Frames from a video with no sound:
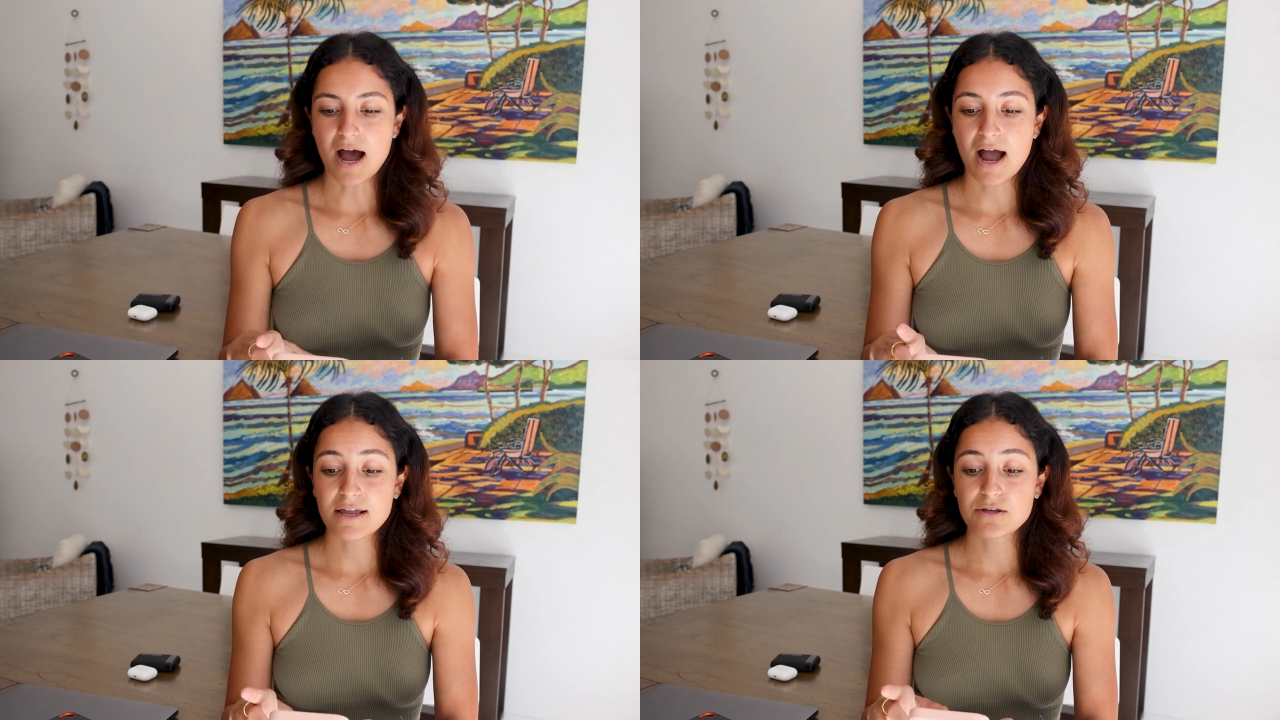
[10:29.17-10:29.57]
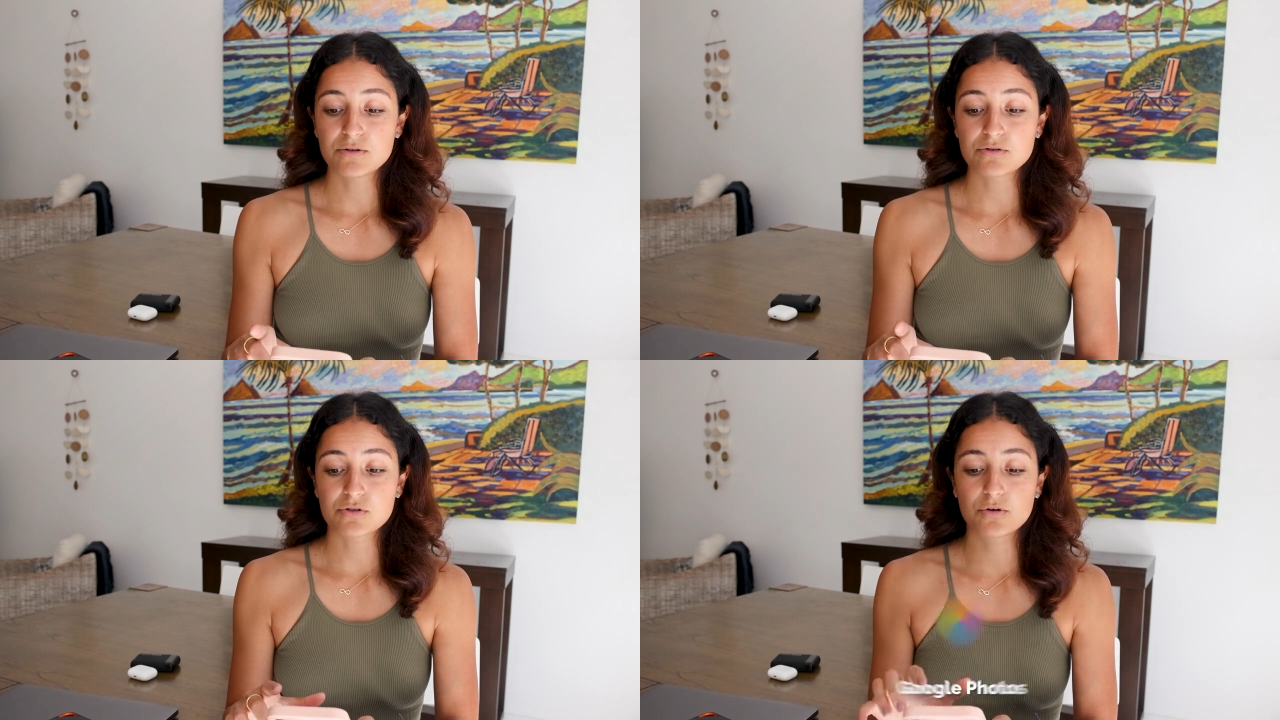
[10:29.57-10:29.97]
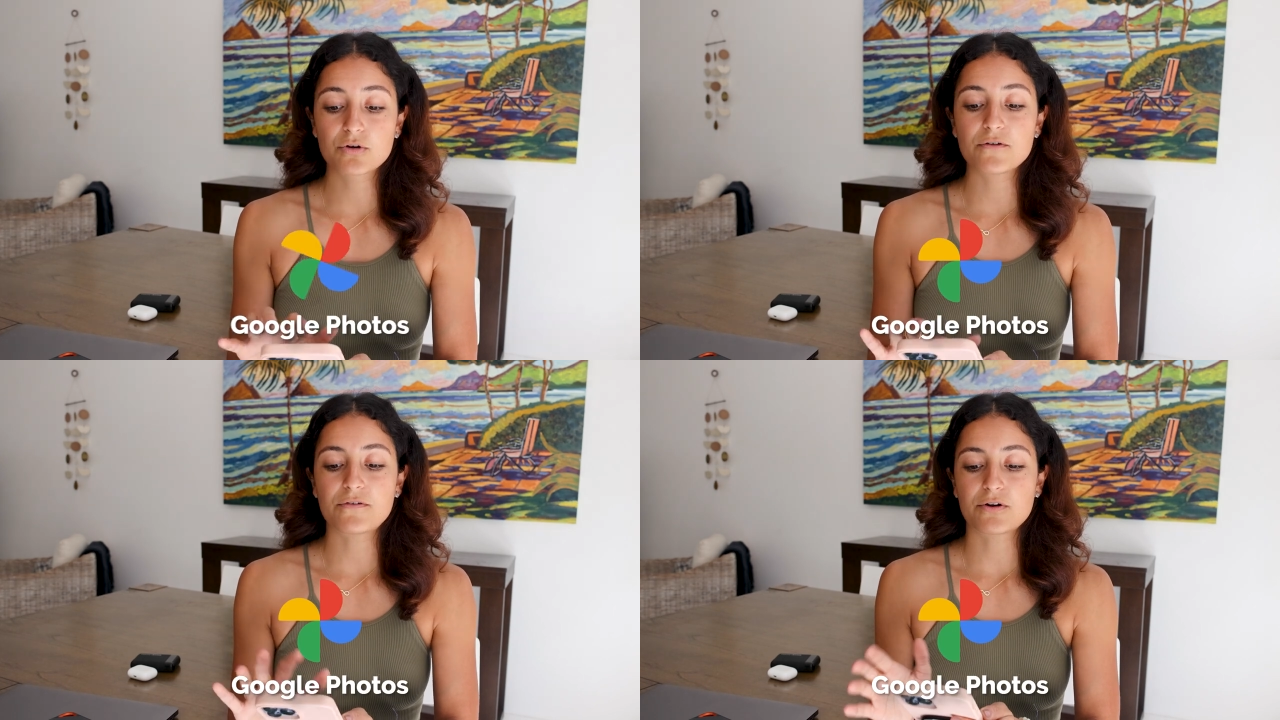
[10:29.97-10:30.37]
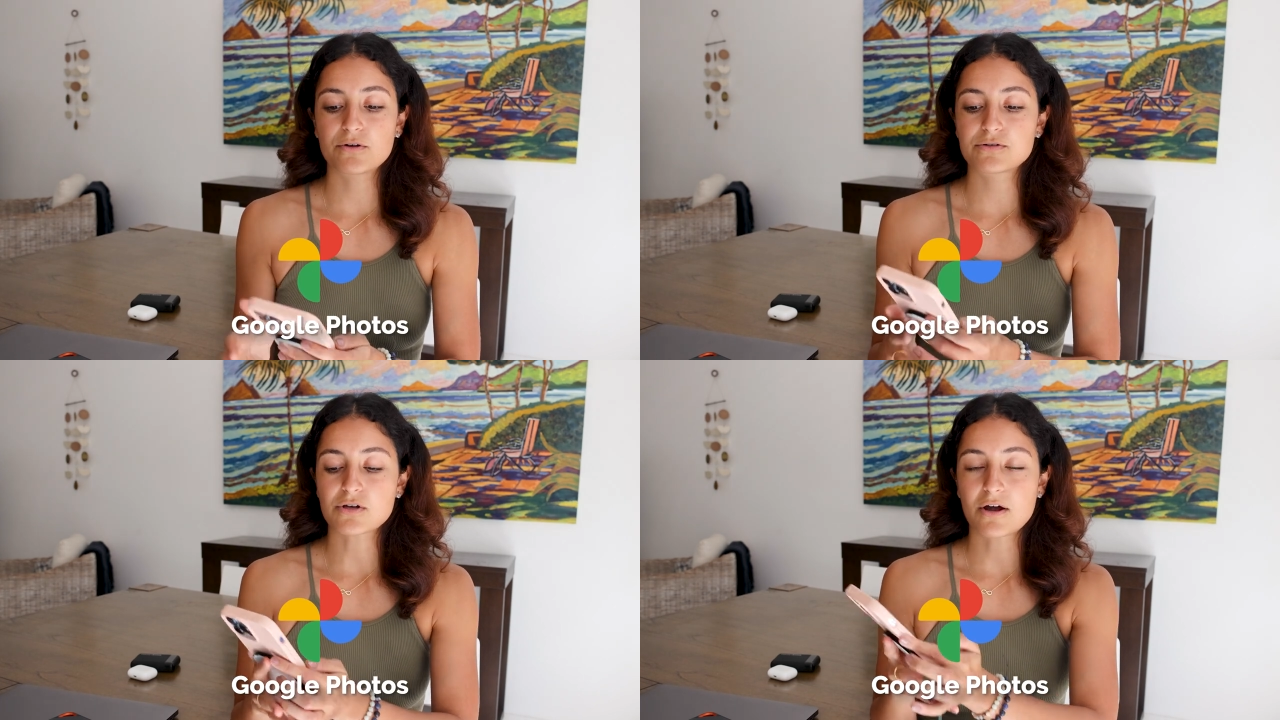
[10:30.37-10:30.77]
I use Google
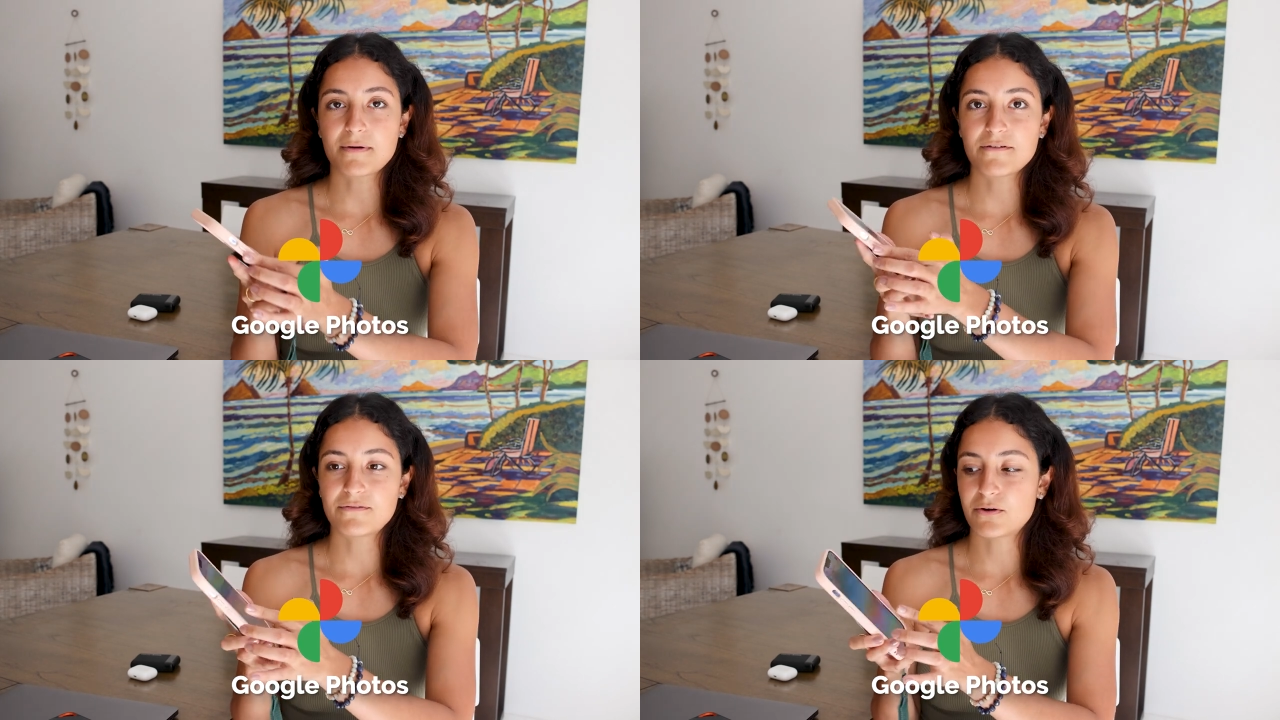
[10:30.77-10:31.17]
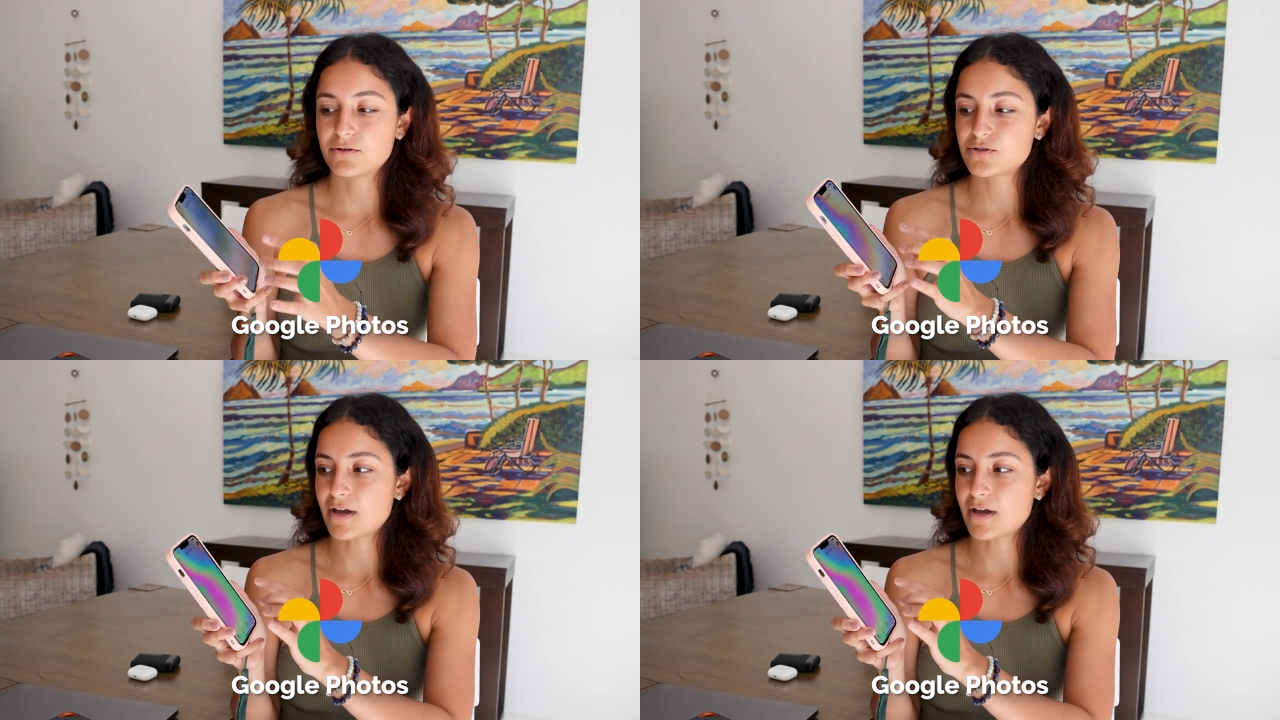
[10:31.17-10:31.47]
Photos on my phone,